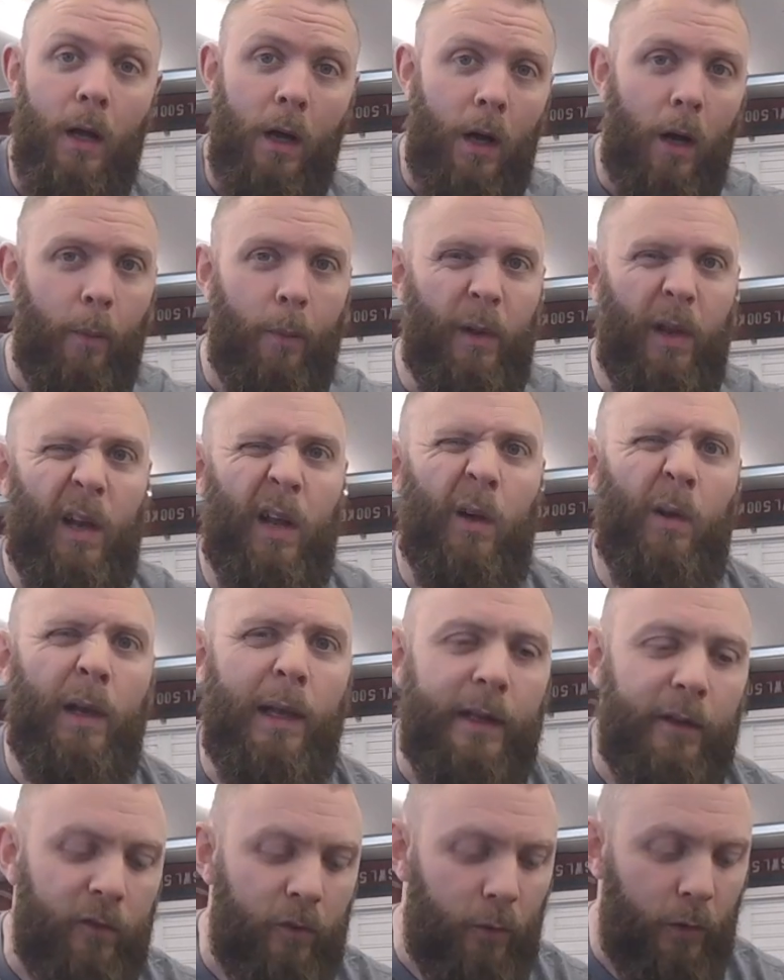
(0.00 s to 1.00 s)
I'll put a little
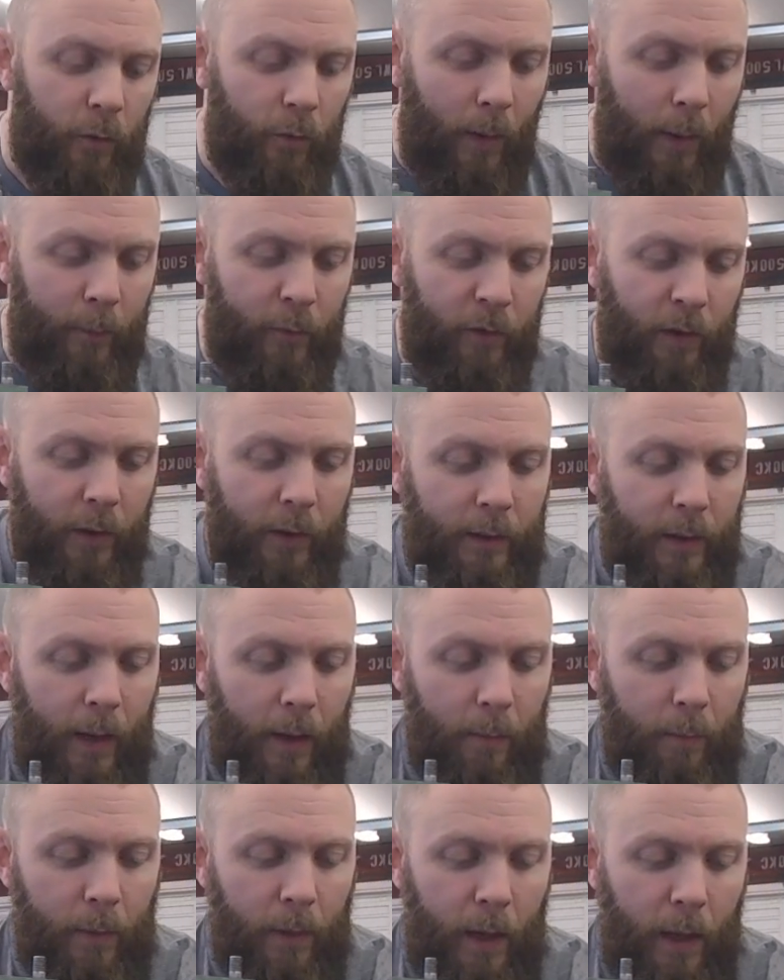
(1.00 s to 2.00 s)
link to his website
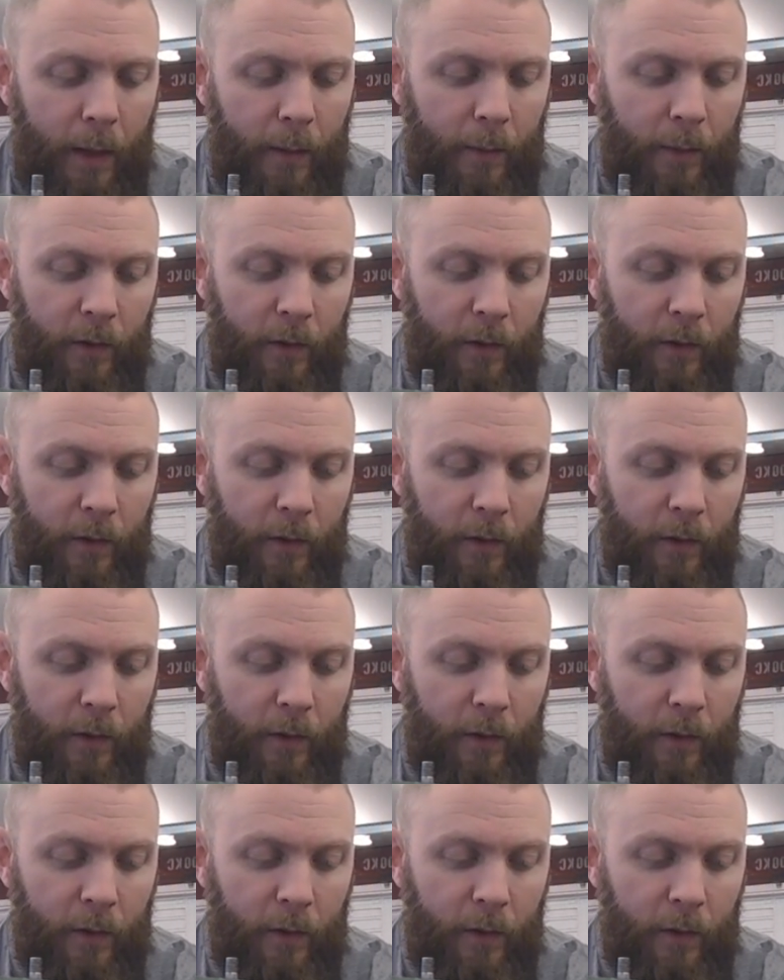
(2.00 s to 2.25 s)
down below